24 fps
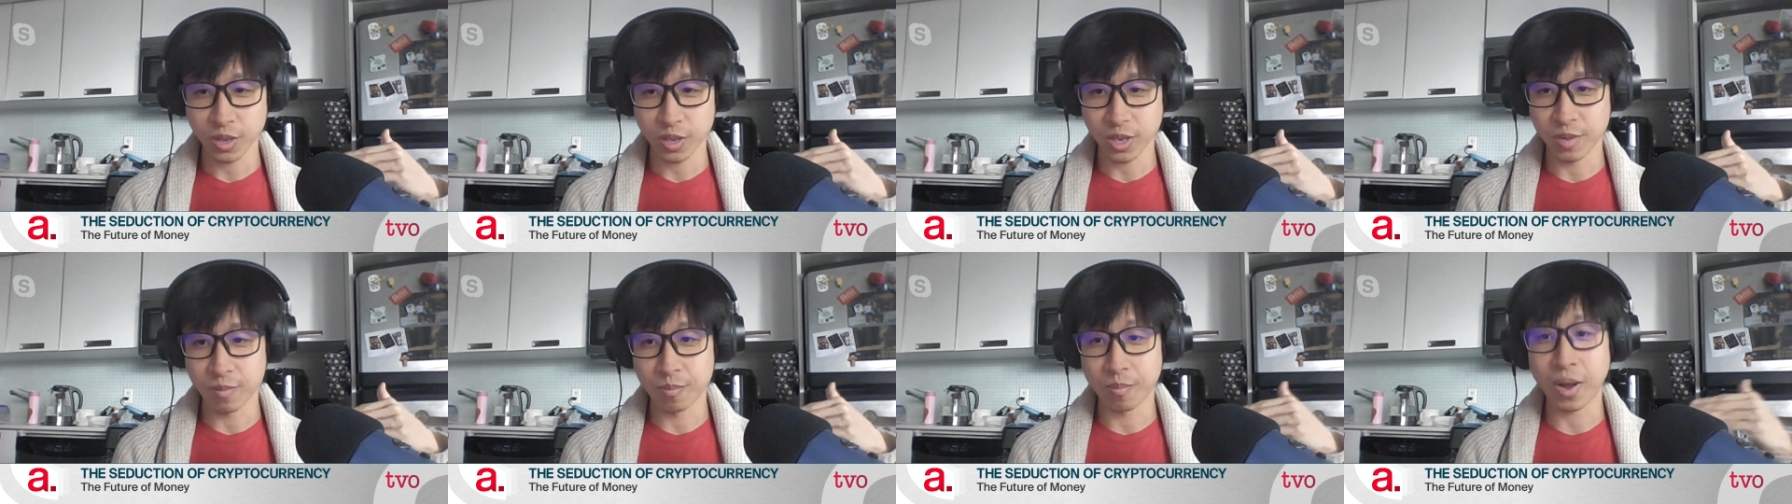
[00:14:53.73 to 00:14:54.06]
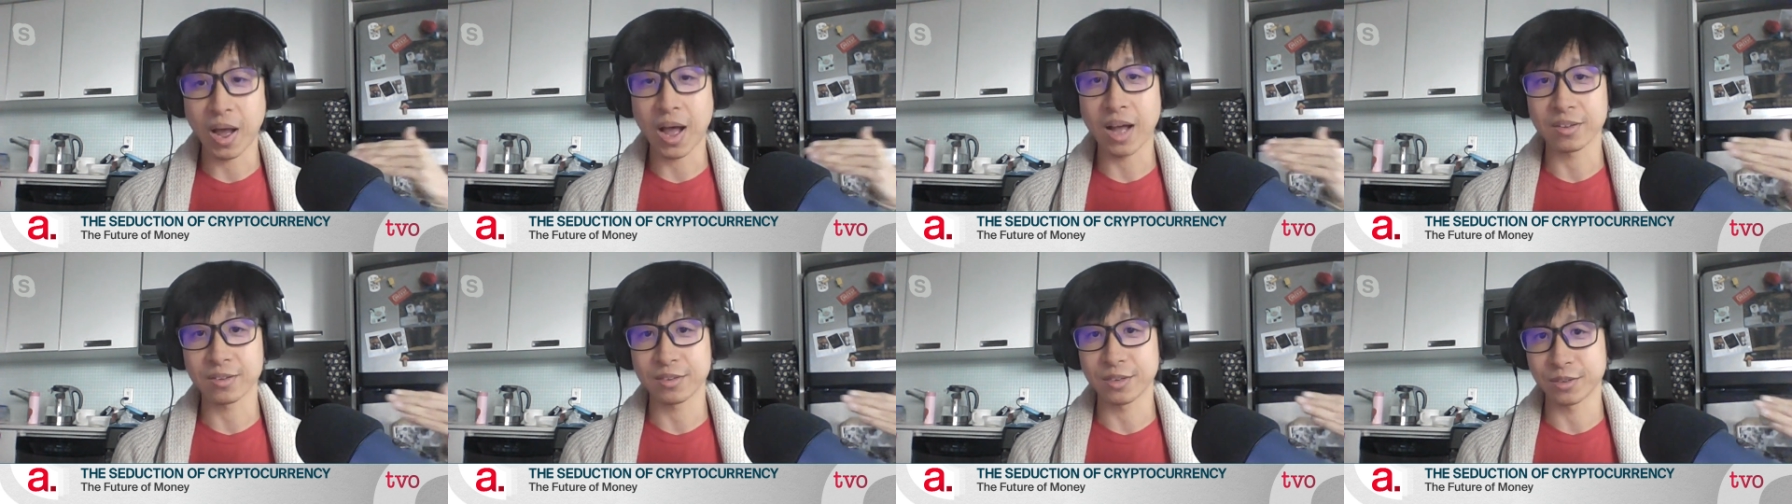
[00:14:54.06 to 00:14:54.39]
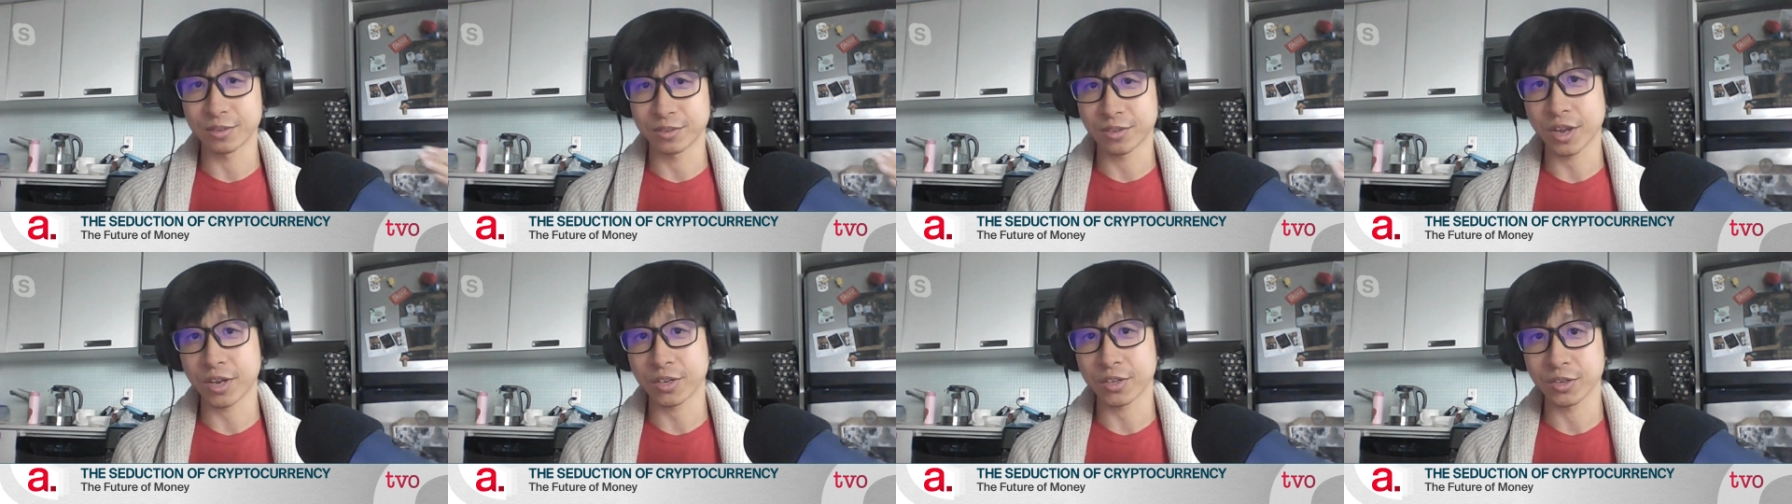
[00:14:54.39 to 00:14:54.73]
imparting
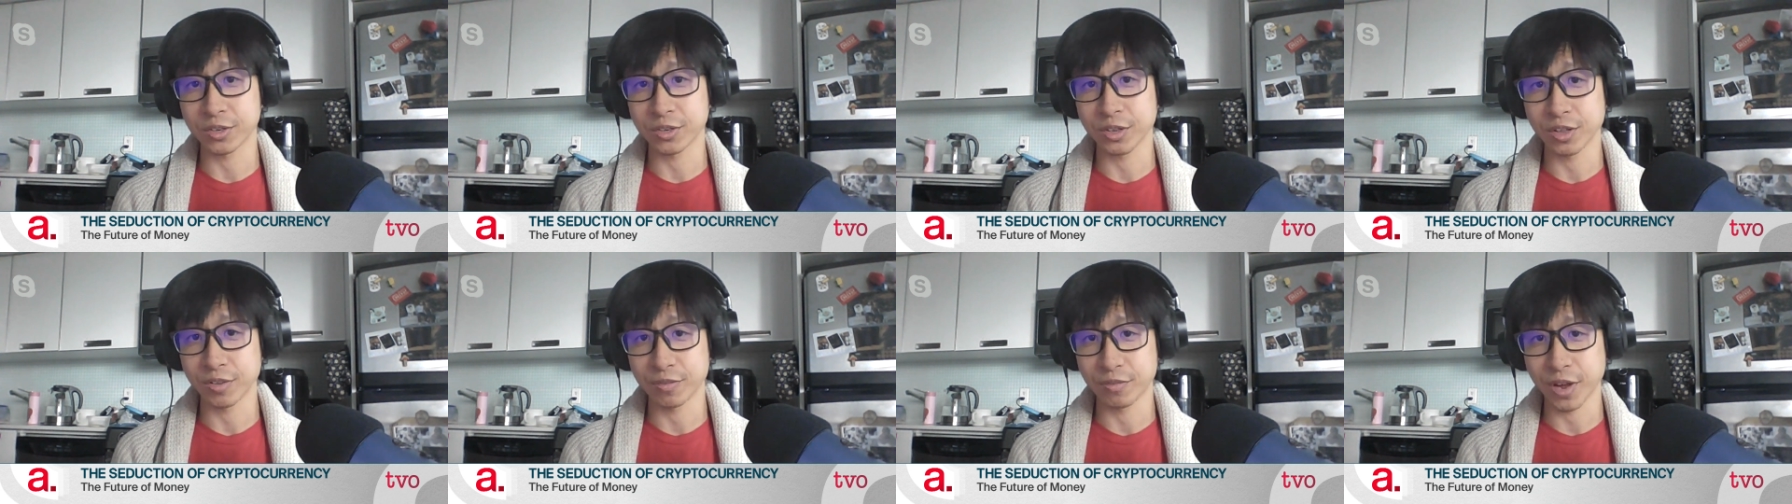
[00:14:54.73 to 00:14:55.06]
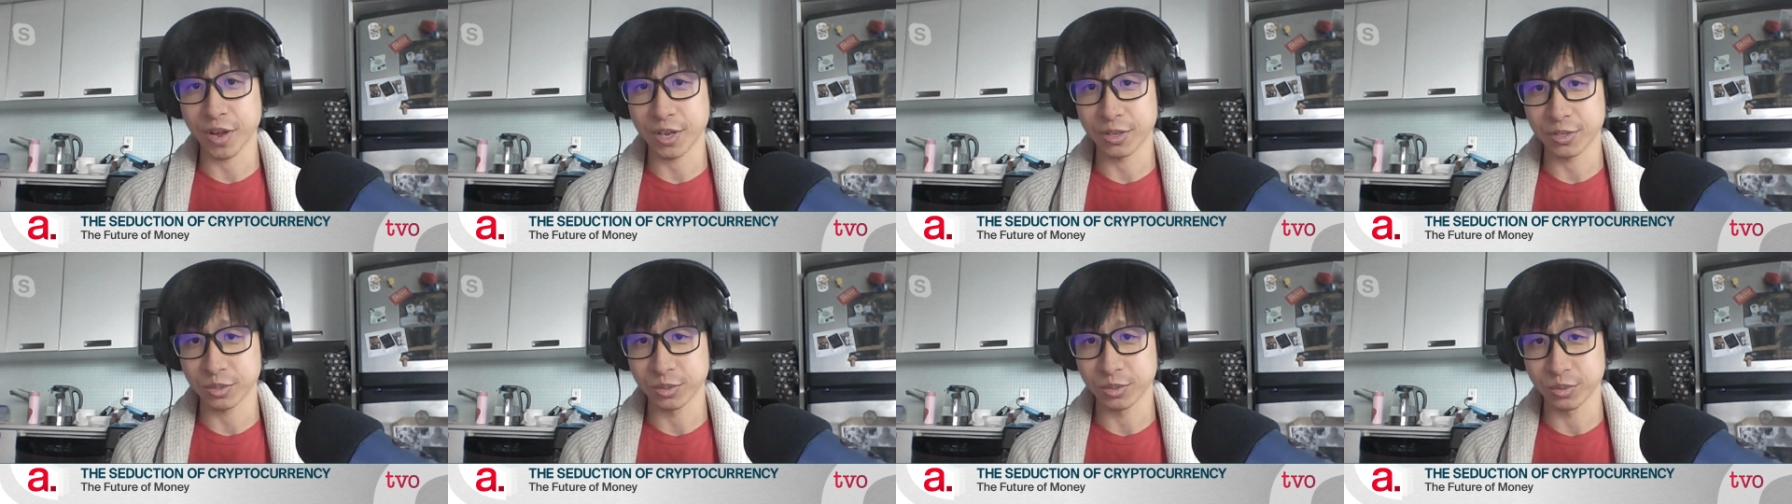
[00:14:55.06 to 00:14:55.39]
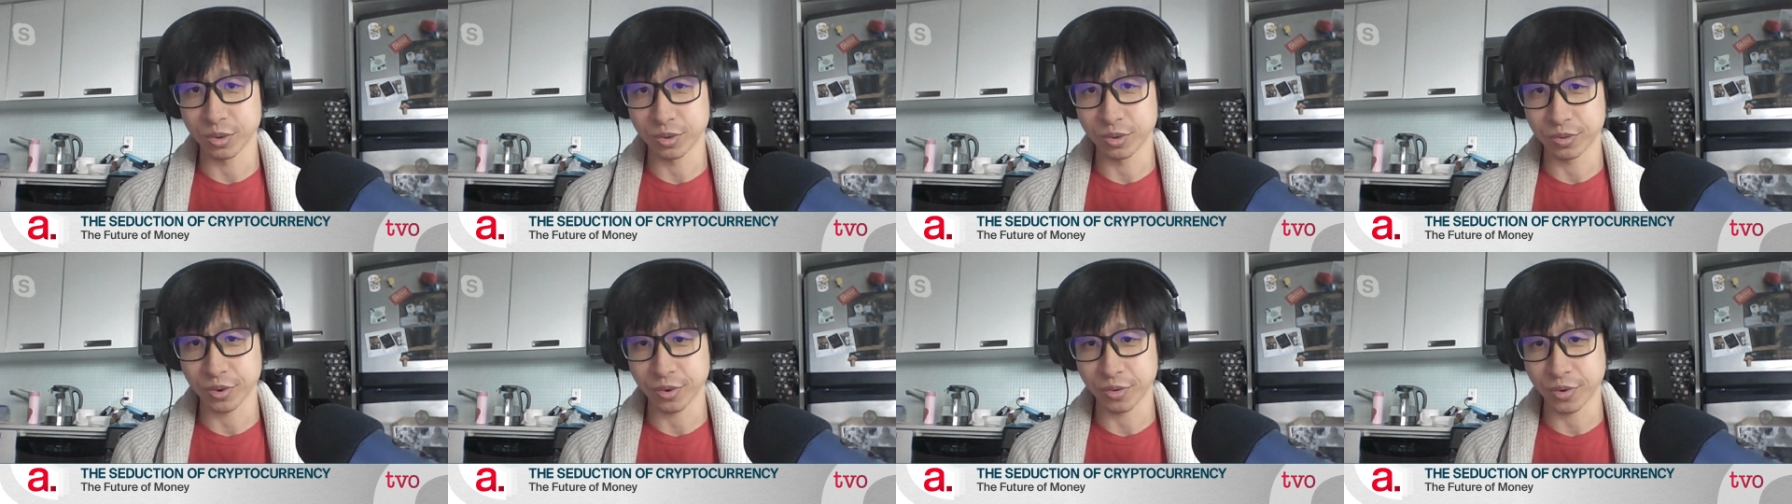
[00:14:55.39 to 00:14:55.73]
technical advice to
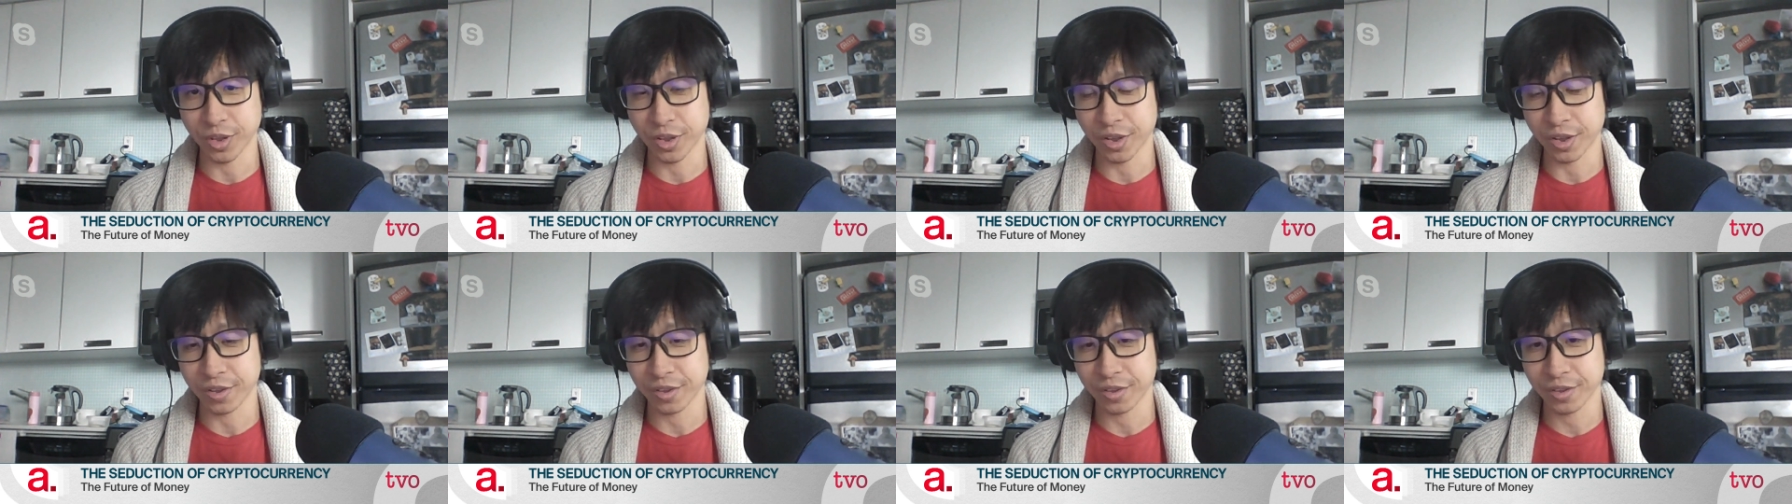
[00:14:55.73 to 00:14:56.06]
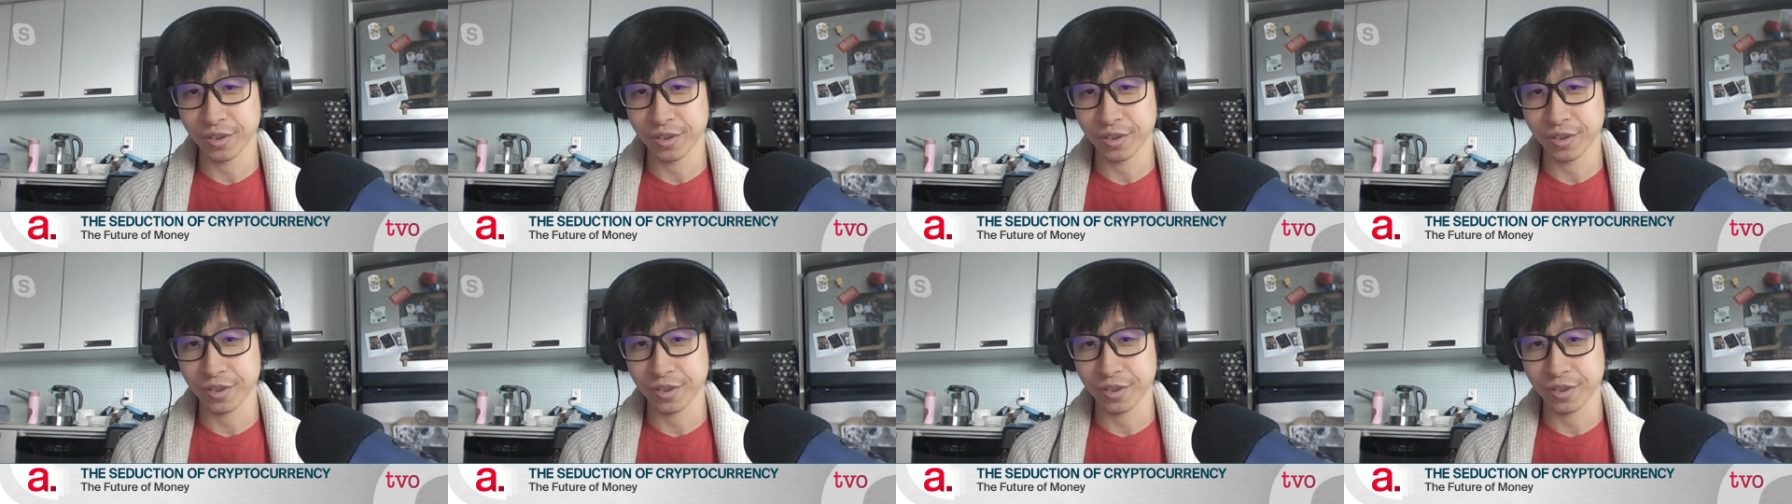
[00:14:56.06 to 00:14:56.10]
north korea